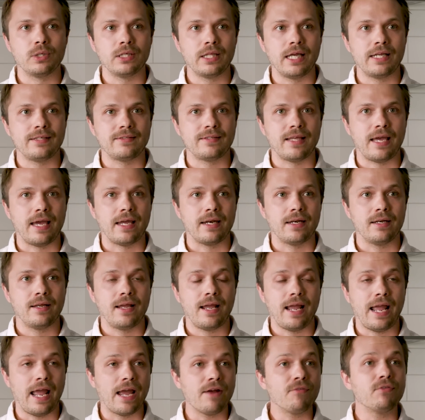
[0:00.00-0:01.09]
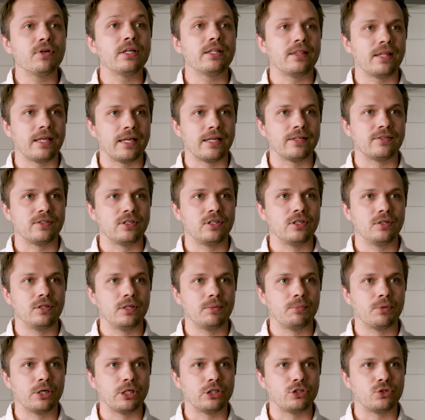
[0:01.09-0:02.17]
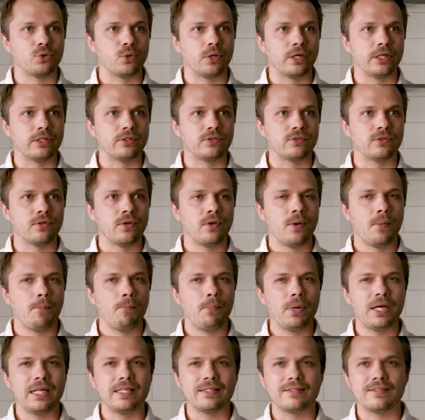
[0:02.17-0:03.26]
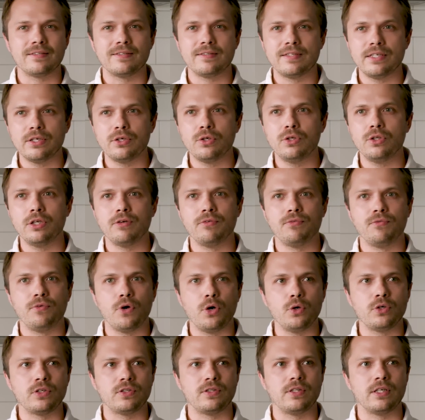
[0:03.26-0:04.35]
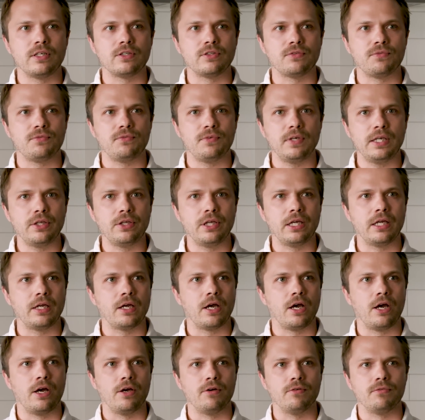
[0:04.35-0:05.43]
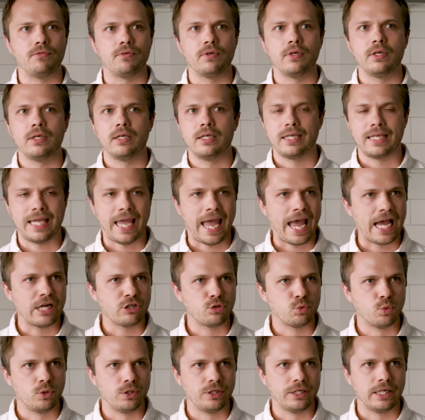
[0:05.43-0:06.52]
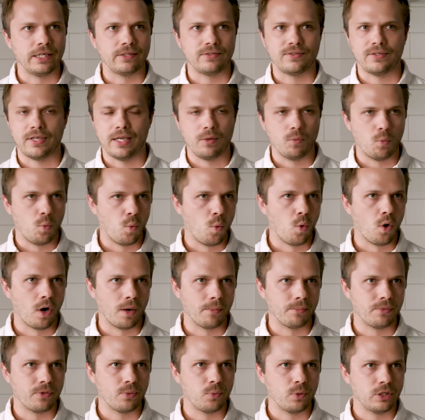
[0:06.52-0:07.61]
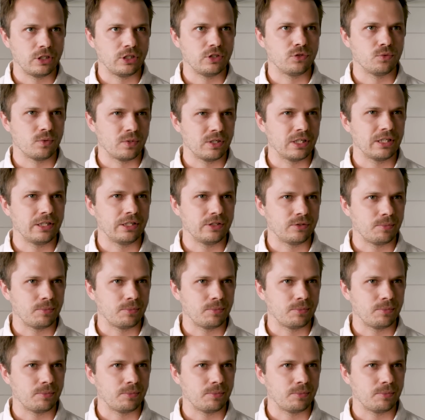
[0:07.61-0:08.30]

realize that everything is a deliberate choice, but it still evokes this feeling of casualness and warmth, which is really